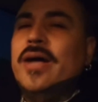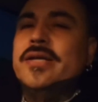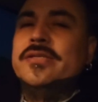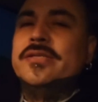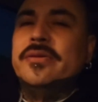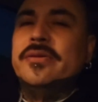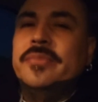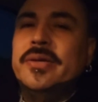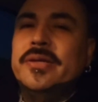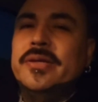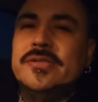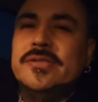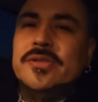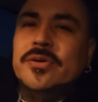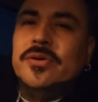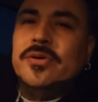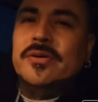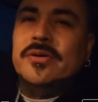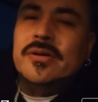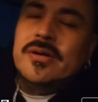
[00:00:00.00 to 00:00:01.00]
You know what I mean? So
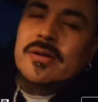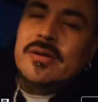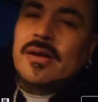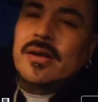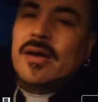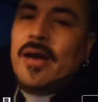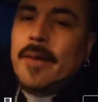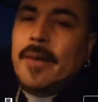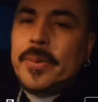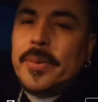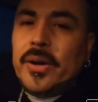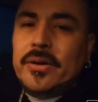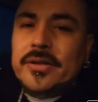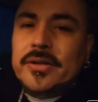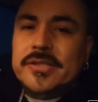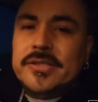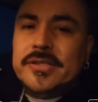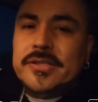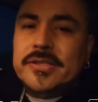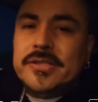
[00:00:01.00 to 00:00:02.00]
apparently,
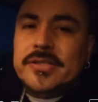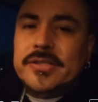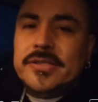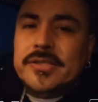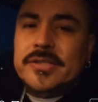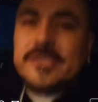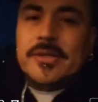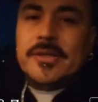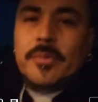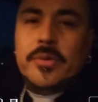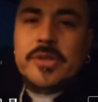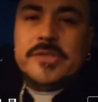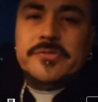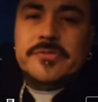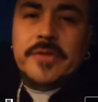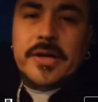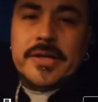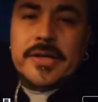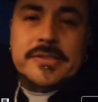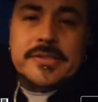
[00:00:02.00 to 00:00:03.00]
someone is
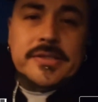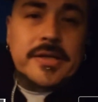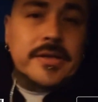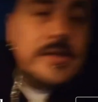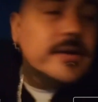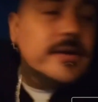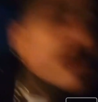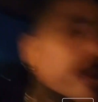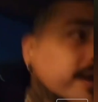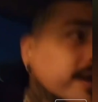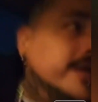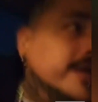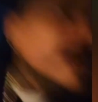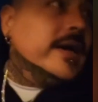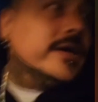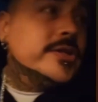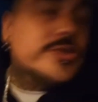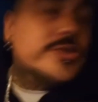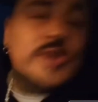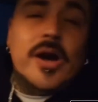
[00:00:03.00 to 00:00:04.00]
fucking sitting here like
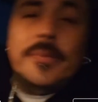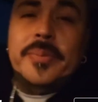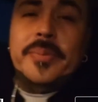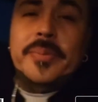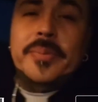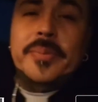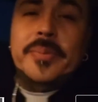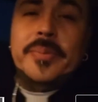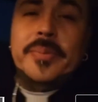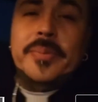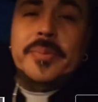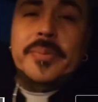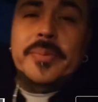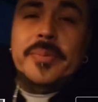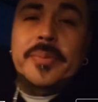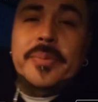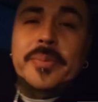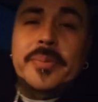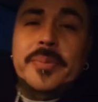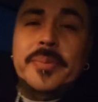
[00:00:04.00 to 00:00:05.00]
dropping
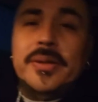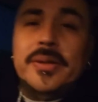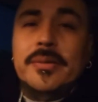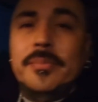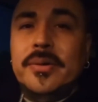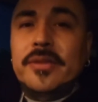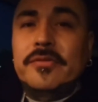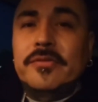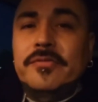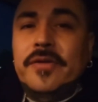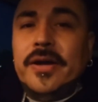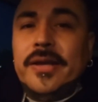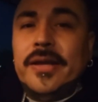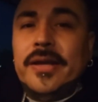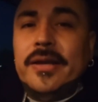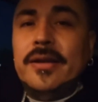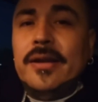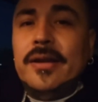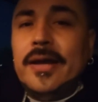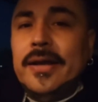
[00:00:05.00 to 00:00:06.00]
motherfucking
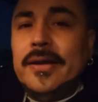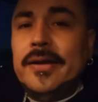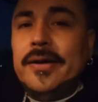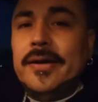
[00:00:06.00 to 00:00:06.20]
like